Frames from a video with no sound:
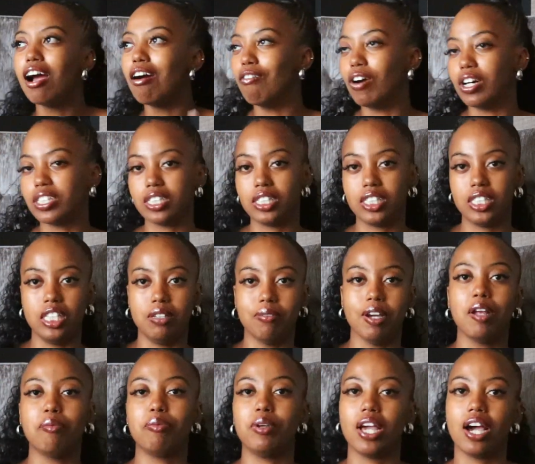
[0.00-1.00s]
varsity you
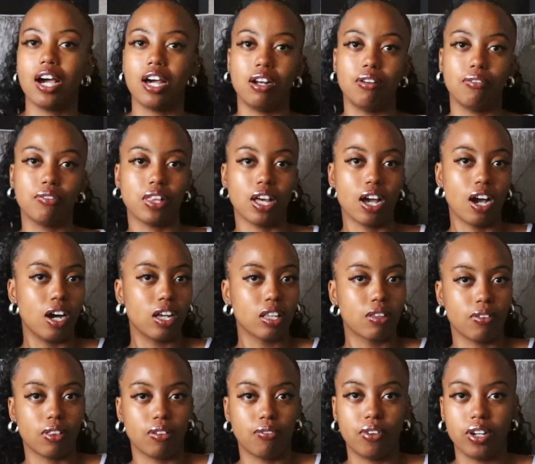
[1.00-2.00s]
might be out of the
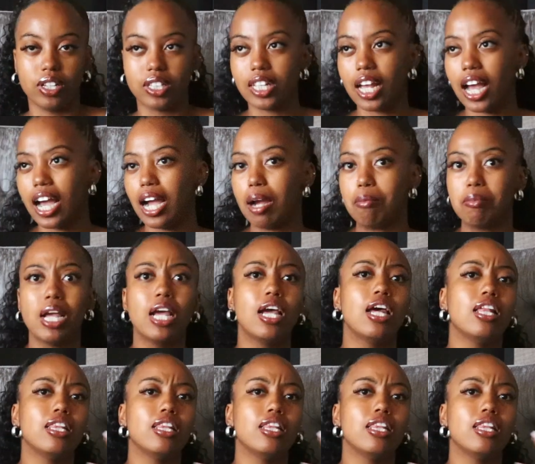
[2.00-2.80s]
house for the first time